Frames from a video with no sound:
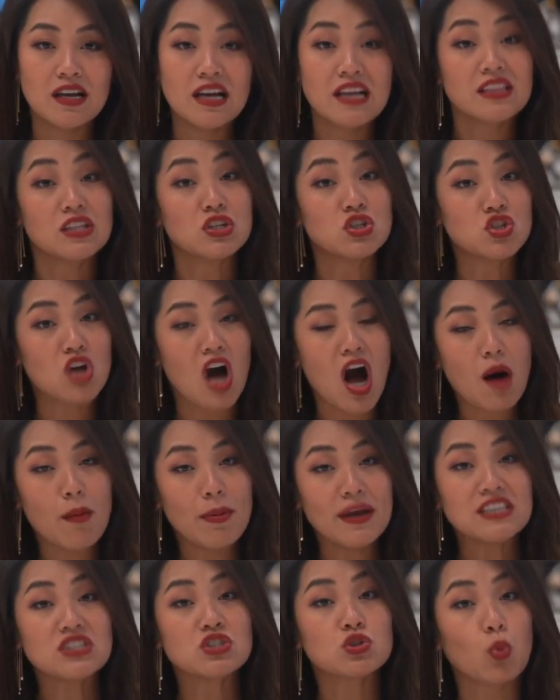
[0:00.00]
The job
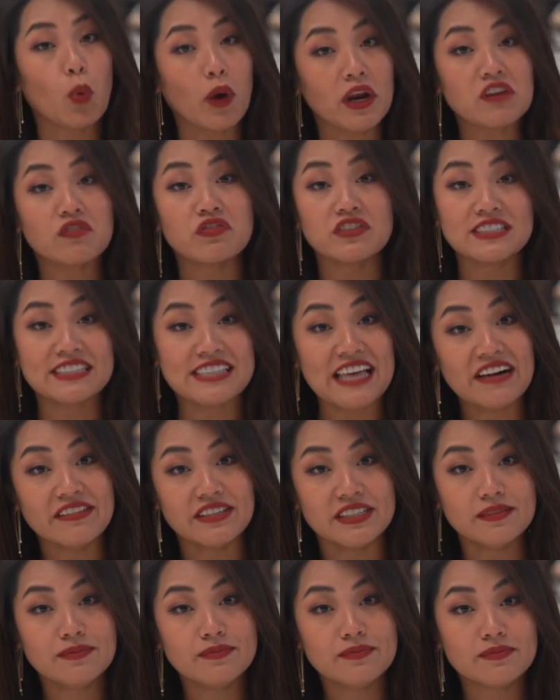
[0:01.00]
is 24
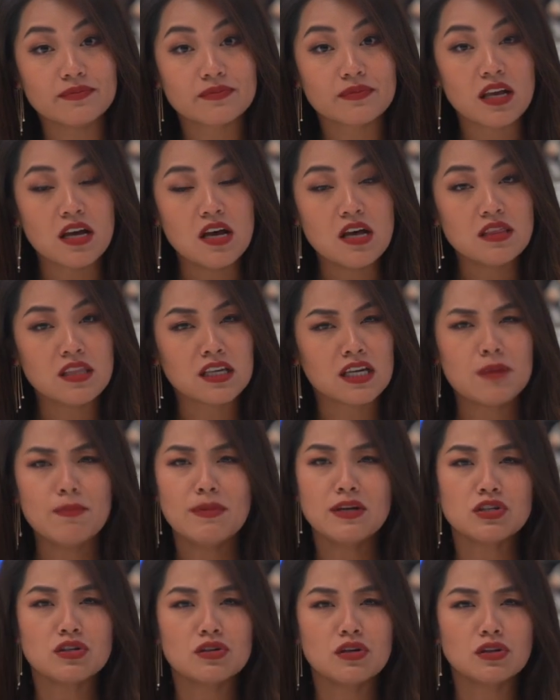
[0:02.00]
7. The
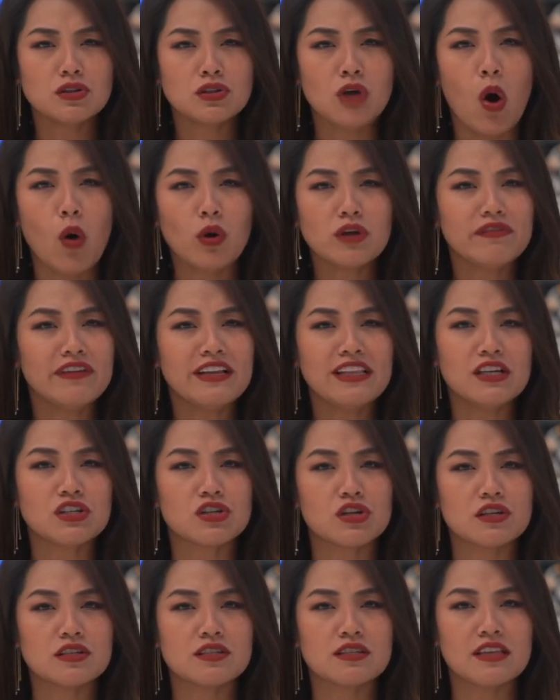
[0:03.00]
commissioner told
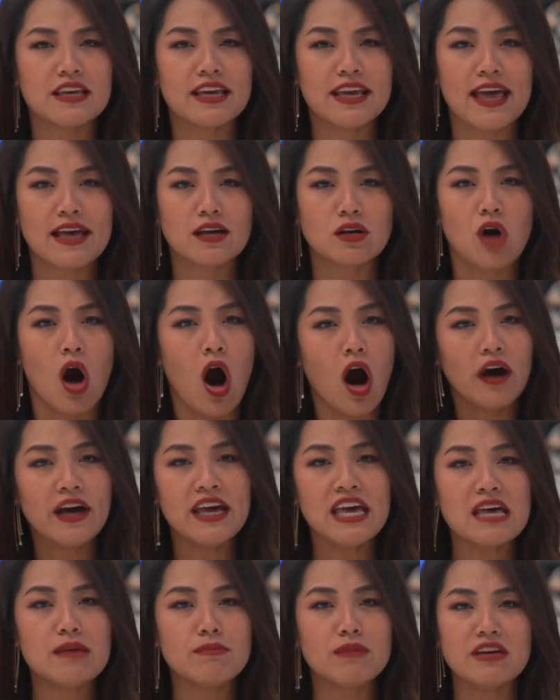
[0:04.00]
villagers they can call
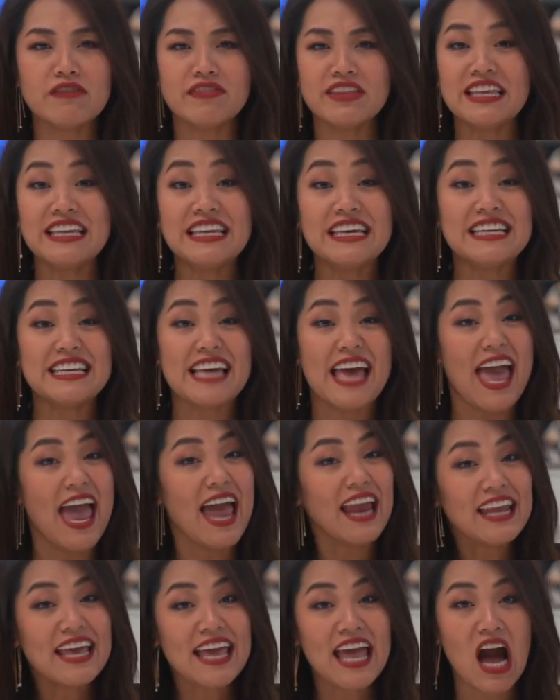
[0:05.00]
him if they need
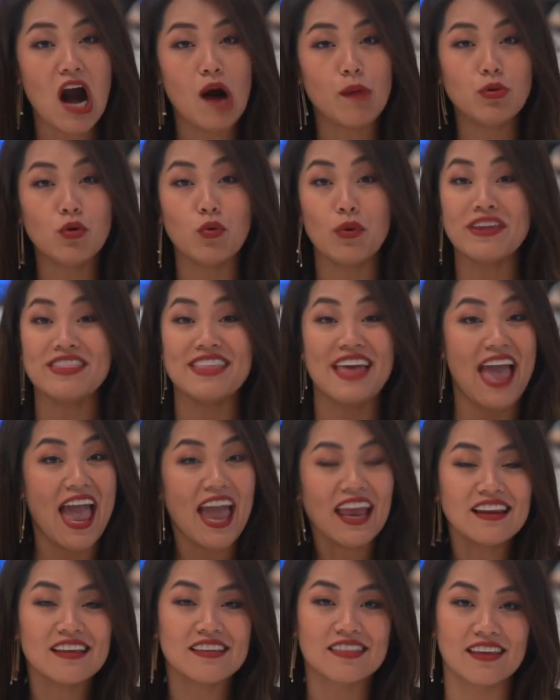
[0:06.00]
any help with
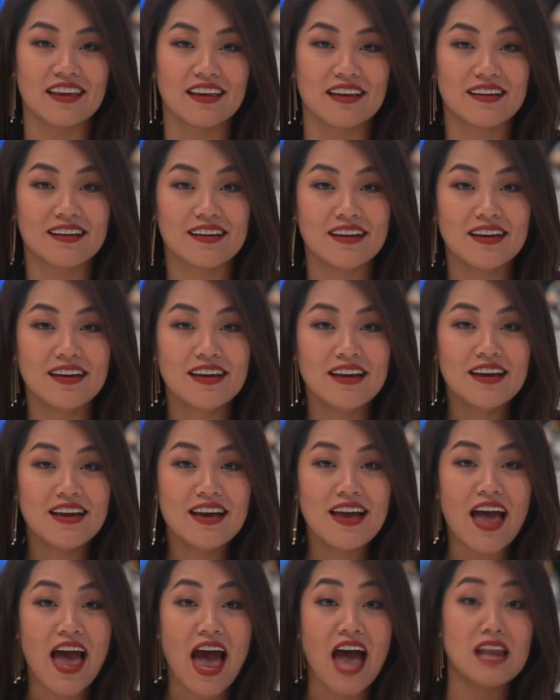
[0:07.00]
anything.
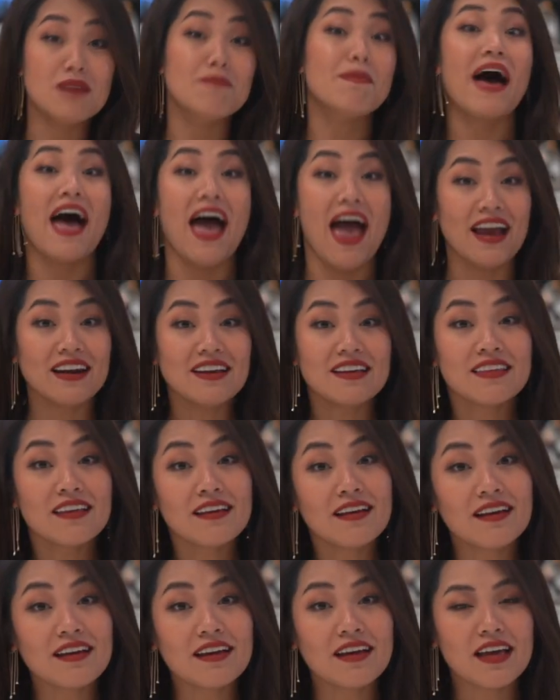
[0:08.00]
And by
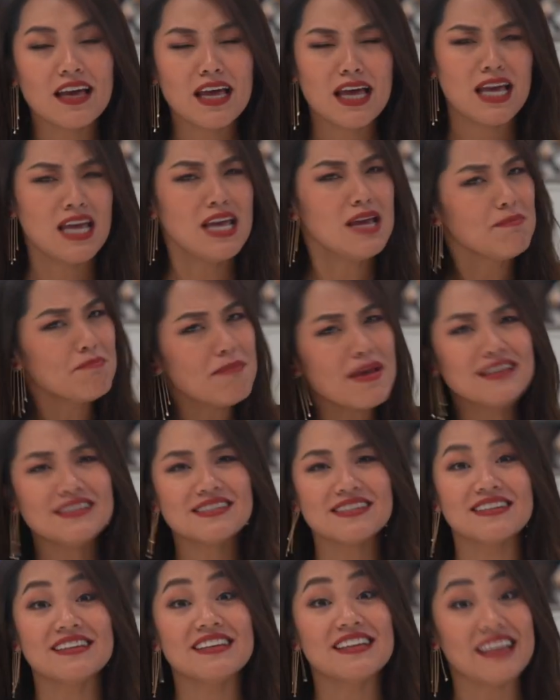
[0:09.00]
anything, he
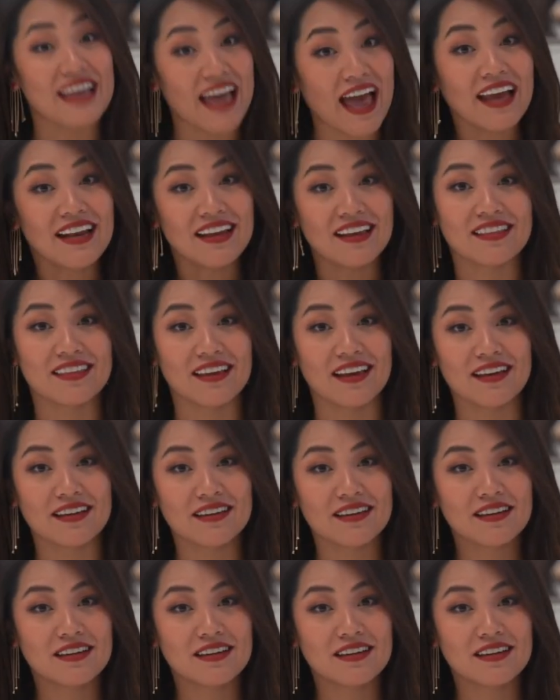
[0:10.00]
meant anything.